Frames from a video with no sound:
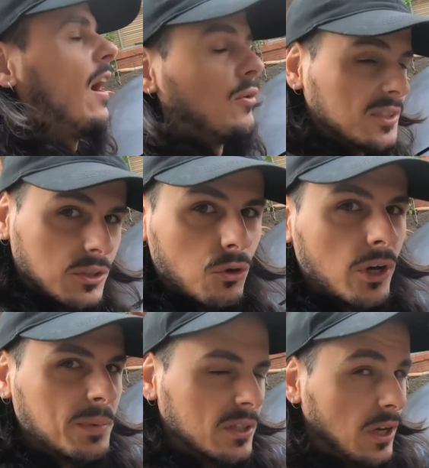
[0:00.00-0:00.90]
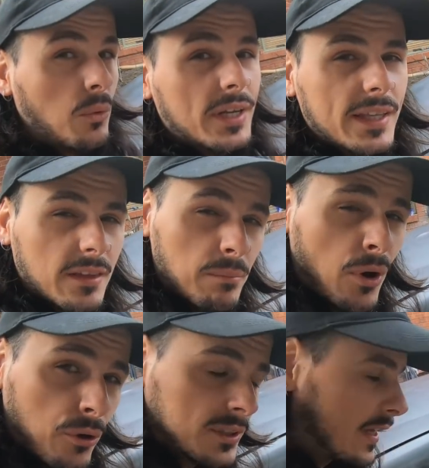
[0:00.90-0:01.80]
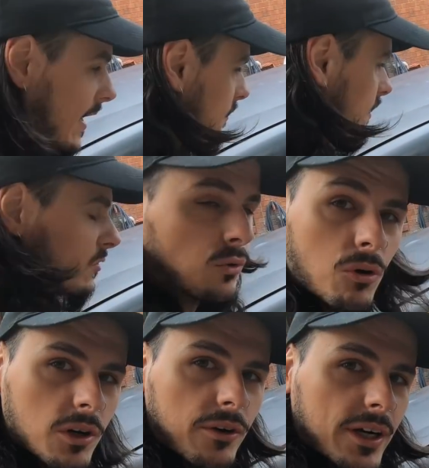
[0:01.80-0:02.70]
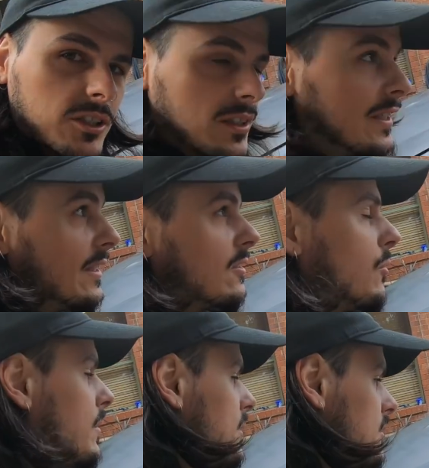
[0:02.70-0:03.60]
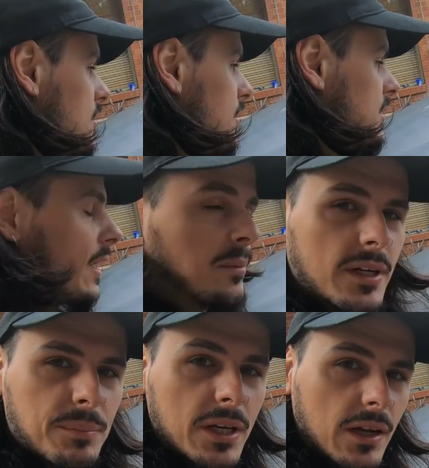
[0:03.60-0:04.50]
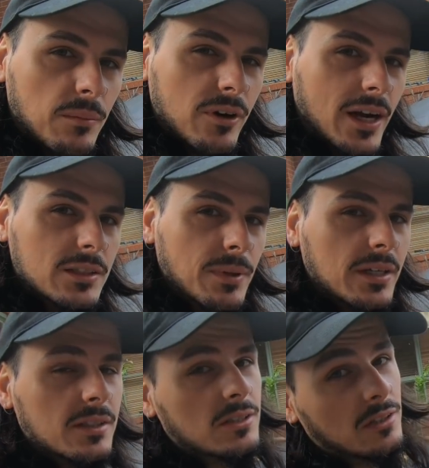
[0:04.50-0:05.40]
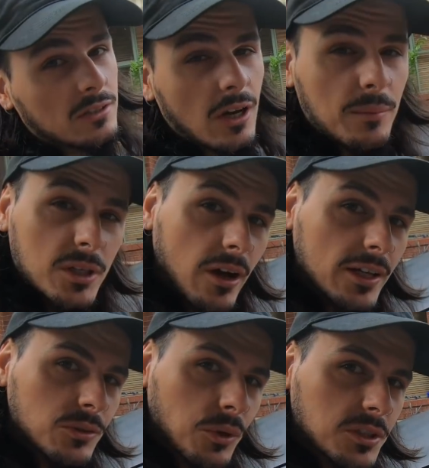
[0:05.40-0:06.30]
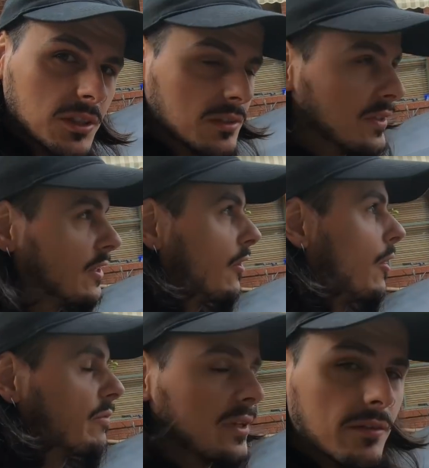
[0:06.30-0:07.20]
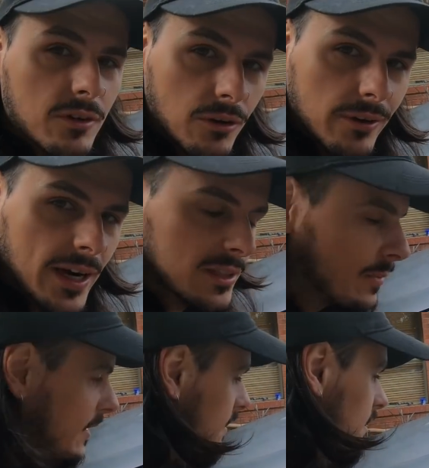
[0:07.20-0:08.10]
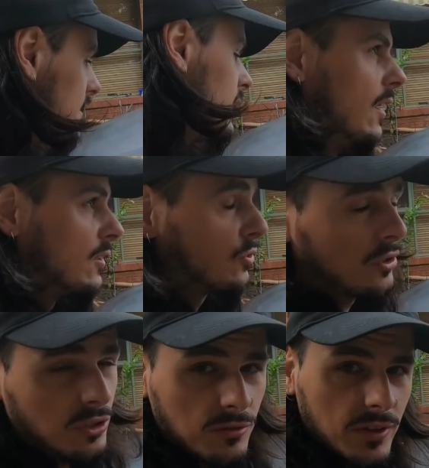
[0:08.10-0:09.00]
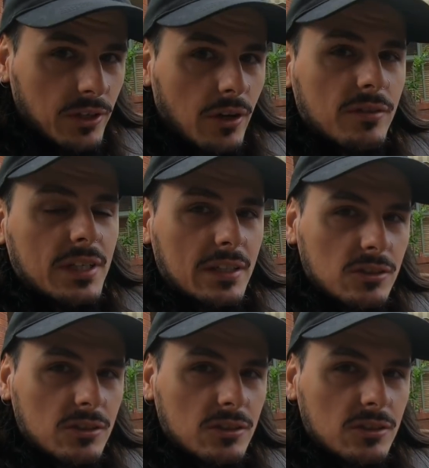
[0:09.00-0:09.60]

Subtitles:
I was annoyed, because I want to get the most out of this roll correction kit. So what I'm going to do is I'm going to pick up rack spacers. So the time you guys are watching this video, hopefully I've got rack spacers. Do a new video of